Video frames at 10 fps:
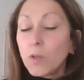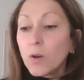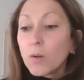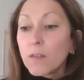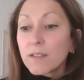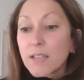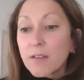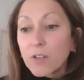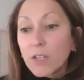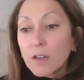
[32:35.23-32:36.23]
we go to this
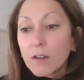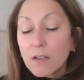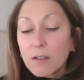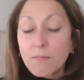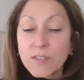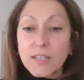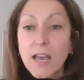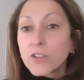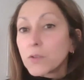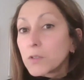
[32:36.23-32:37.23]
every year, and this
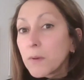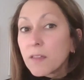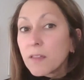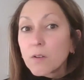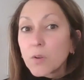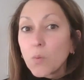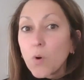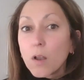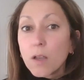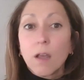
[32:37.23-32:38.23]
last year was my third
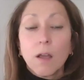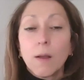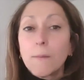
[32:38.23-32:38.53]
one.